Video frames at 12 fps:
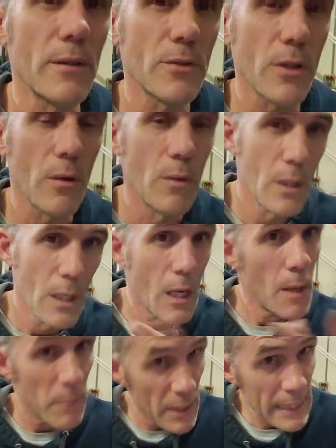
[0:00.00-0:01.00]
So,
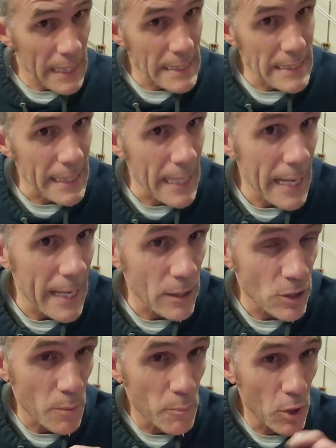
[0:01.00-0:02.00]
but like I said, I
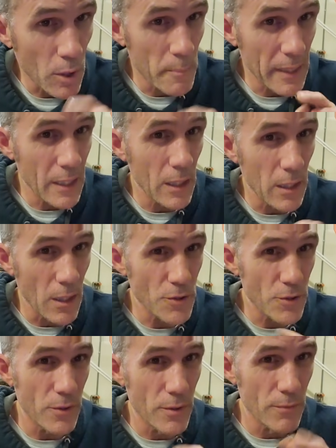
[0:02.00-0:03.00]
actually put a big
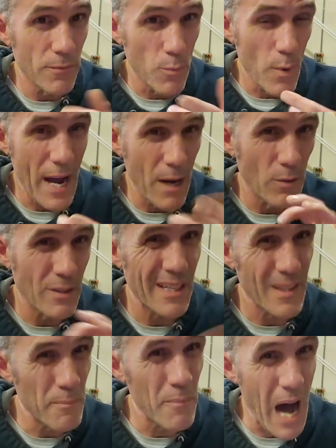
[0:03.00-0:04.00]
cluster of rounds on
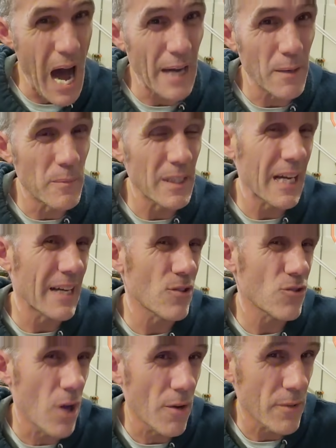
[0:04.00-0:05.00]
the bottom to kind of
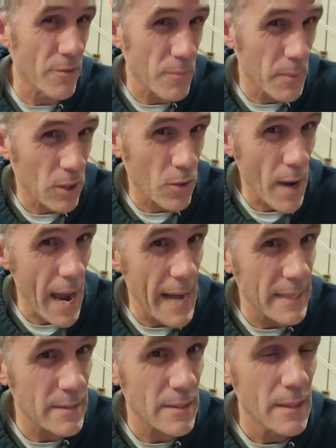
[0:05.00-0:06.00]
soften it from the
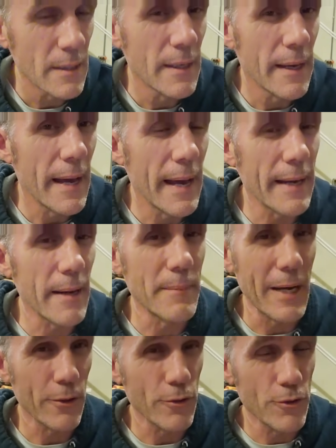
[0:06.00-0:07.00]
grass. And I'm
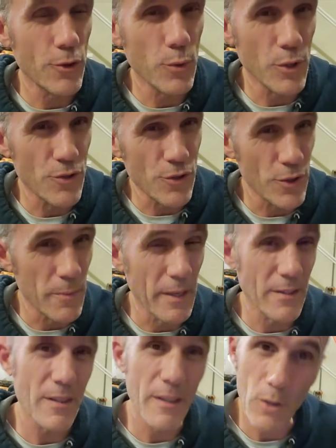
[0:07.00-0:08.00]
not too concerned
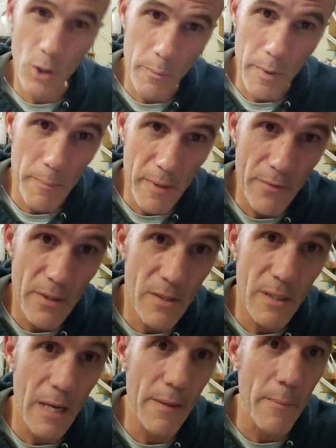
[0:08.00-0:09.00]
about seeing a little bit of
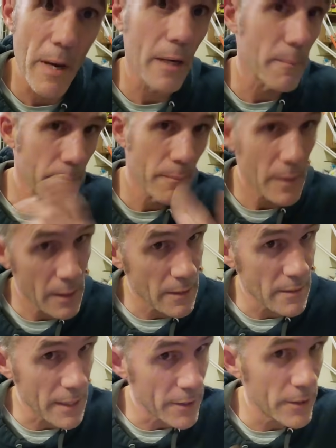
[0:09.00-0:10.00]
PVC on the bottom. The
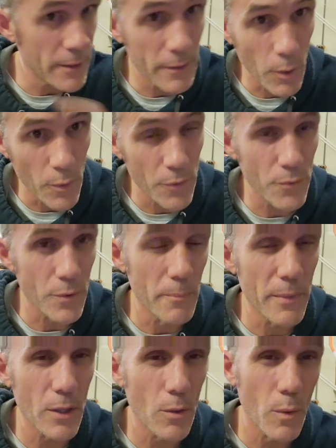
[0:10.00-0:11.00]
center going through the
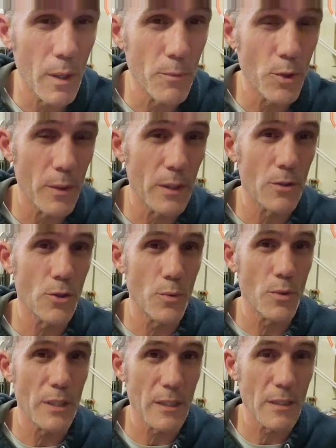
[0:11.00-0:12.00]
middle when I'm doing
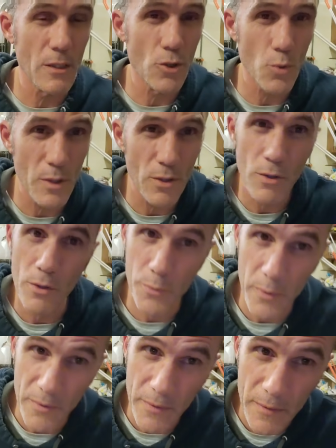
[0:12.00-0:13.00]
260s twisted or
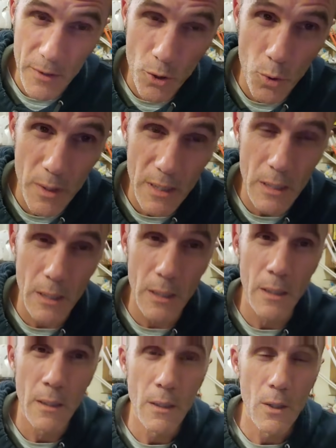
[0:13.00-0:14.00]
350s
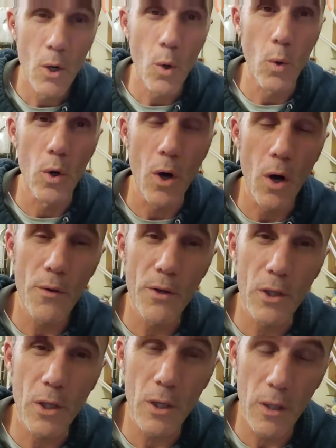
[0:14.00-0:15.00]
twisted or other
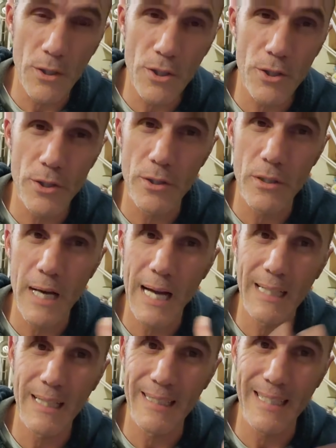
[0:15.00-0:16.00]
clusters,
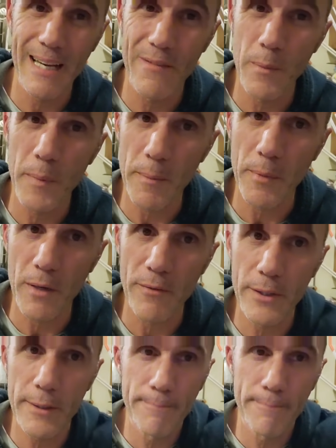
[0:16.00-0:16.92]
I like to have the pipe covered.